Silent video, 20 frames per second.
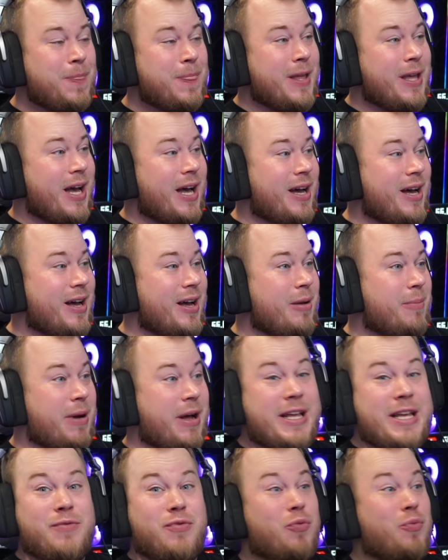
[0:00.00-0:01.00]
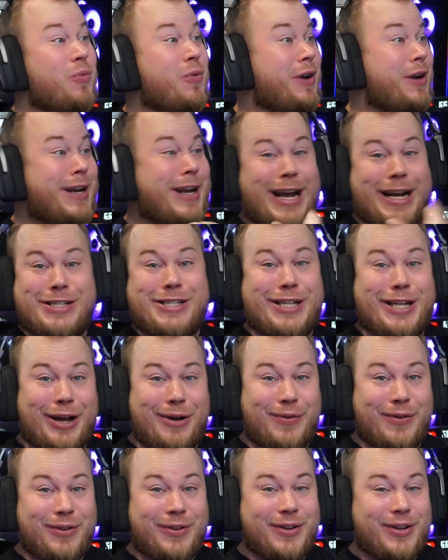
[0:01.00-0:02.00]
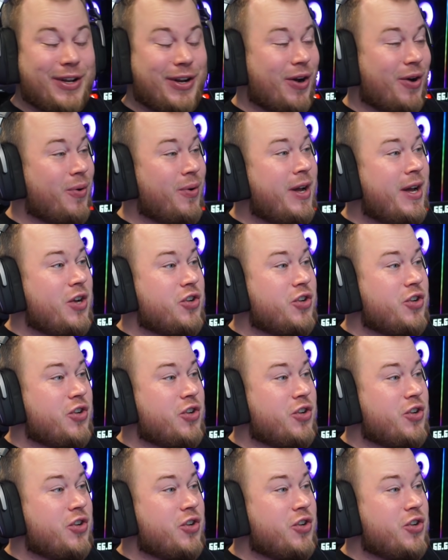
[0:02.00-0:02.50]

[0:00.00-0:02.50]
But even next level, you know.